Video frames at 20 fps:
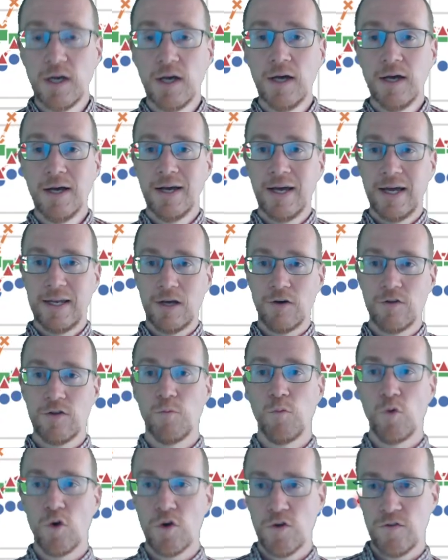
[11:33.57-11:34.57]
And now the
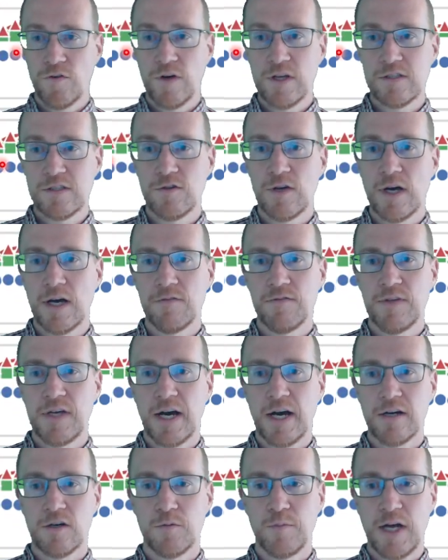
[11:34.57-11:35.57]
more threads you have, the
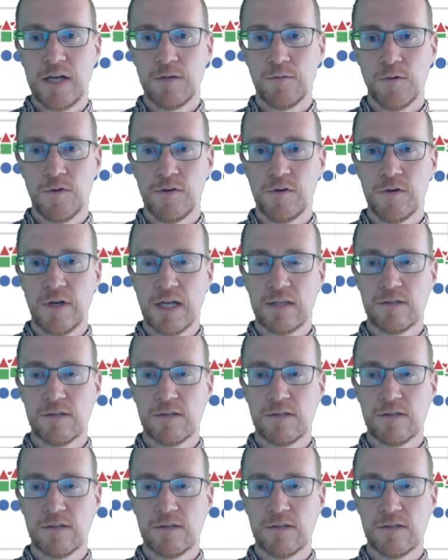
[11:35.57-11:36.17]
higher bandwidth you get.